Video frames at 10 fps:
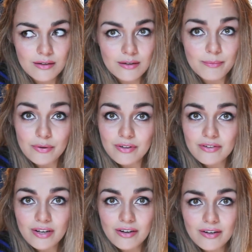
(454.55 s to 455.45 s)
The beauty
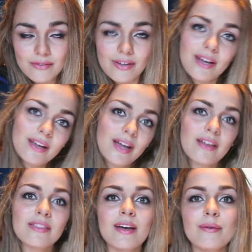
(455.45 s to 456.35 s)
scenario tag?
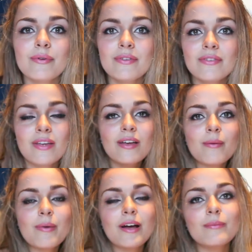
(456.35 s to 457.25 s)
Yeah, that was
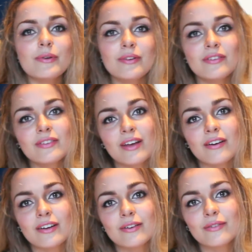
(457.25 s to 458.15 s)
my beauty
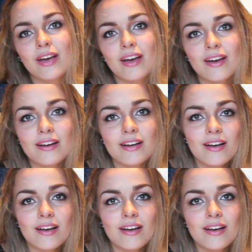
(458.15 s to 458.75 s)
scenario tag.